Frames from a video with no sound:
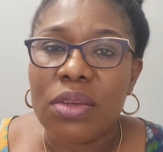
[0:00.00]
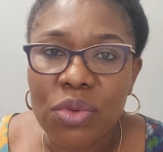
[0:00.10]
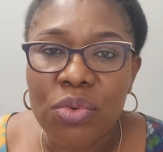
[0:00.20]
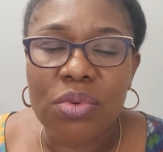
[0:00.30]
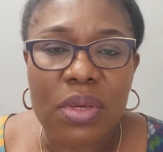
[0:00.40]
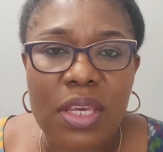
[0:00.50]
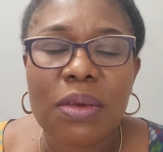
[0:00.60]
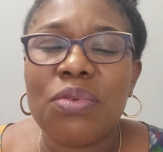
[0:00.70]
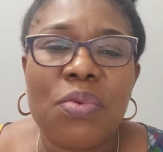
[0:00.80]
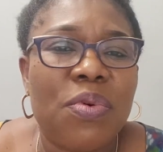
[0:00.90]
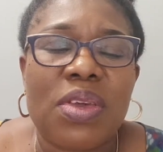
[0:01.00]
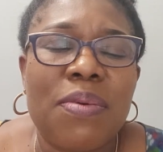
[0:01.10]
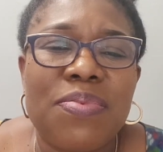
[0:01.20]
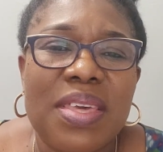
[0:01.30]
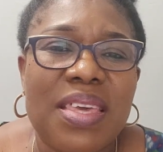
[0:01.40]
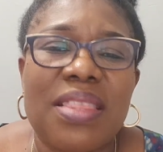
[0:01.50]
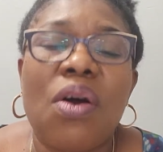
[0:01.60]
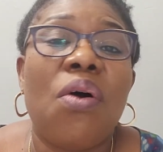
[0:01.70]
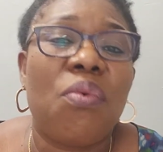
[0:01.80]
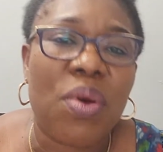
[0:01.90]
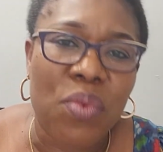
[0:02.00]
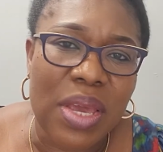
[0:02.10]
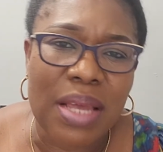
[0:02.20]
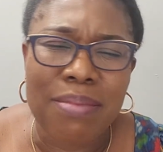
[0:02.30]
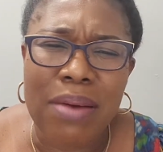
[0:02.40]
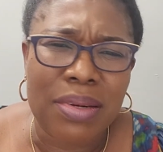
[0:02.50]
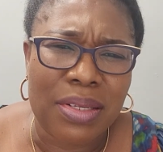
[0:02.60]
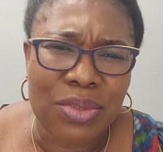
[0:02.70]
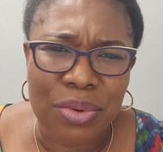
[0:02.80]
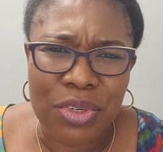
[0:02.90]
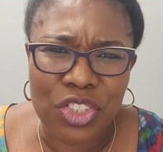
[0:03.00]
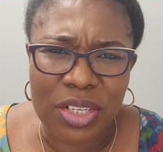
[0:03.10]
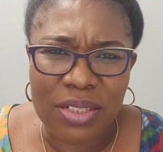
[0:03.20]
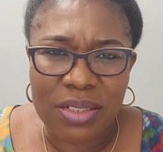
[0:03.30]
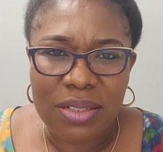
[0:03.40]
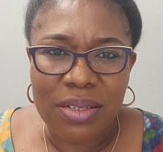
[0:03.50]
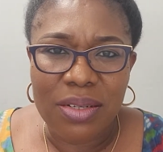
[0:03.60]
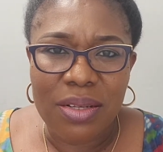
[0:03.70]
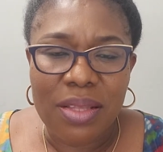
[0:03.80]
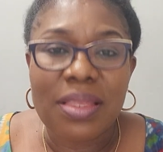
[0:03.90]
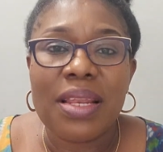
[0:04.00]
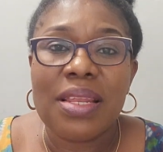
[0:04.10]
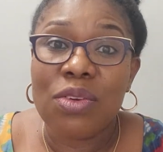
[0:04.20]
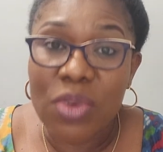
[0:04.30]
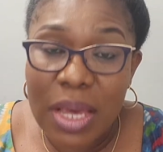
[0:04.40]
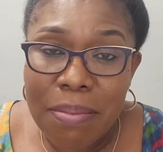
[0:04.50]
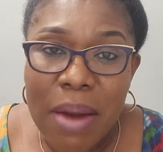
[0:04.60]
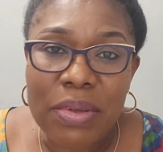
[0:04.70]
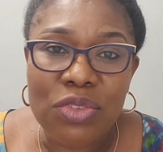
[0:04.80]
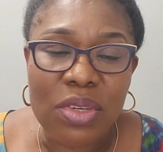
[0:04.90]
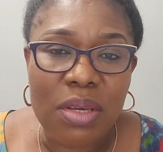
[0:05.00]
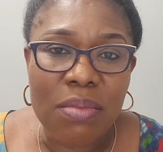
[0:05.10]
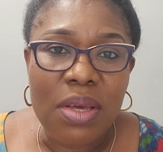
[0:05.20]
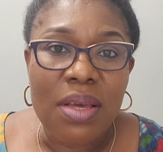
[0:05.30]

You will keep thinking, oh, when we get married, he's going to change. Then you get married to him.